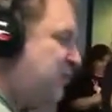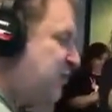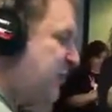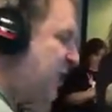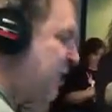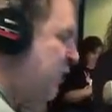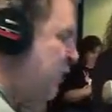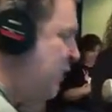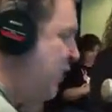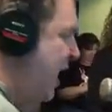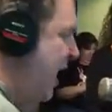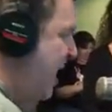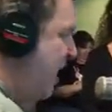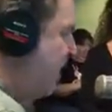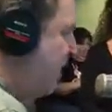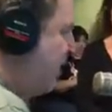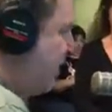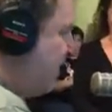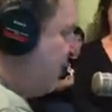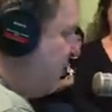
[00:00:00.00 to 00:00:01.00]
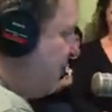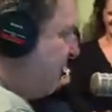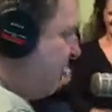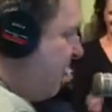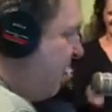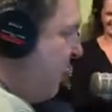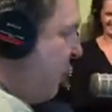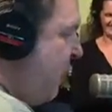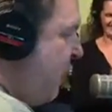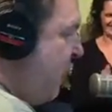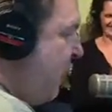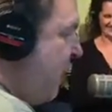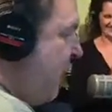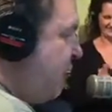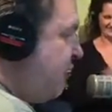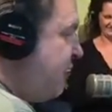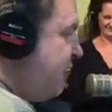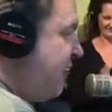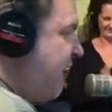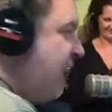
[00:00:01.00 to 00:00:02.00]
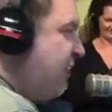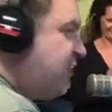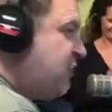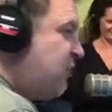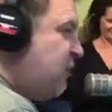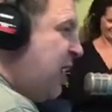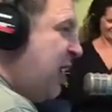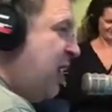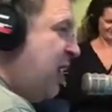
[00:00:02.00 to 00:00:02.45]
Jeff back in studio performing